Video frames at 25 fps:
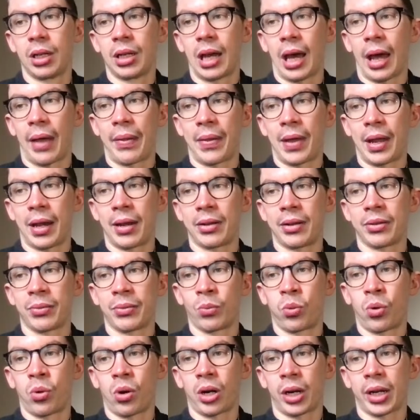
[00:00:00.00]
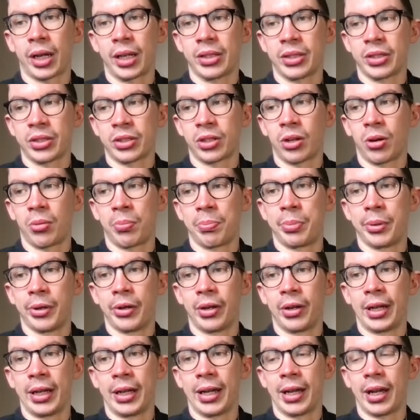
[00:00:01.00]
And then Watkins has got
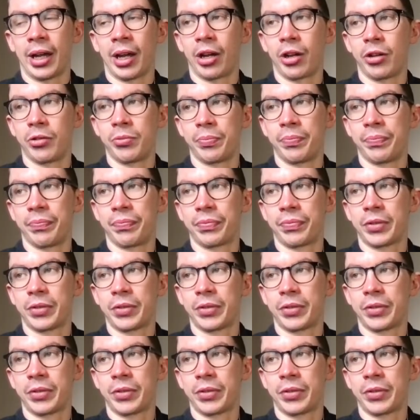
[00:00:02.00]
Burnley at home.